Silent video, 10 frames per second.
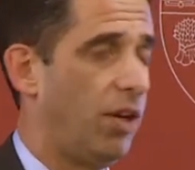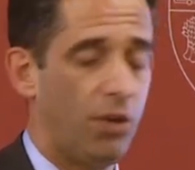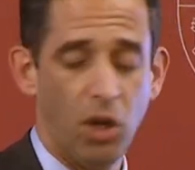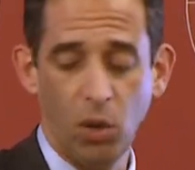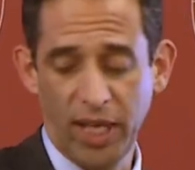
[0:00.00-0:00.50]
I
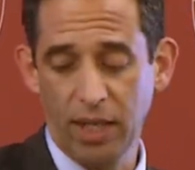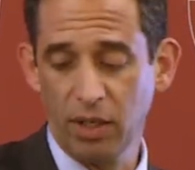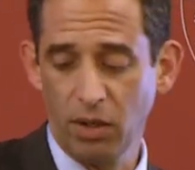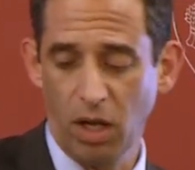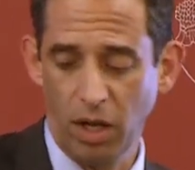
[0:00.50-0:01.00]
don't know
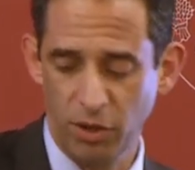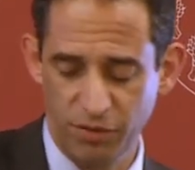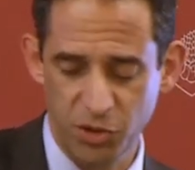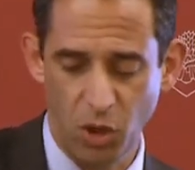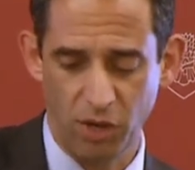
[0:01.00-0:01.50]
yet, uh, I don't
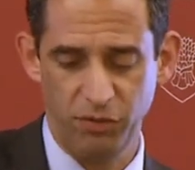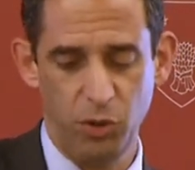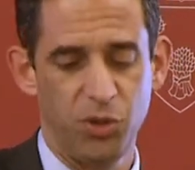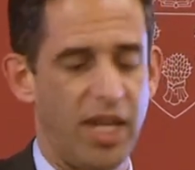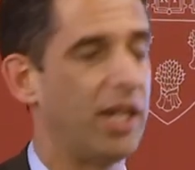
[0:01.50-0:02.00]
have strong
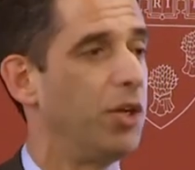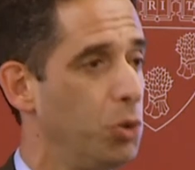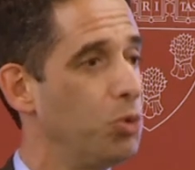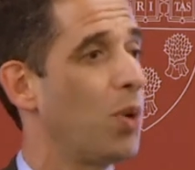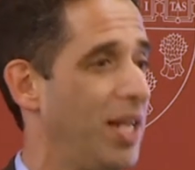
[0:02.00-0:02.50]
views yet on
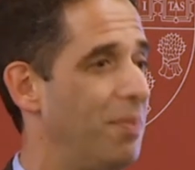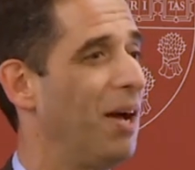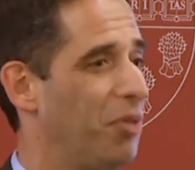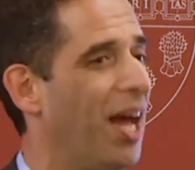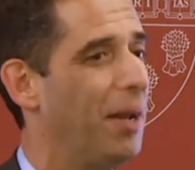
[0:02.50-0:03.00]
who's right
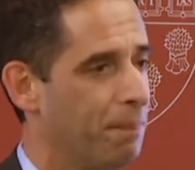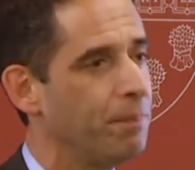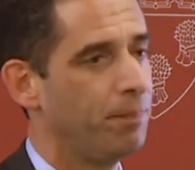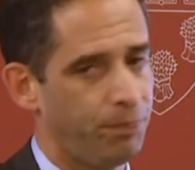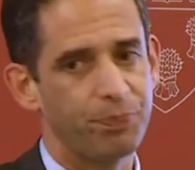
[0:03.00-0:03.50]
about that.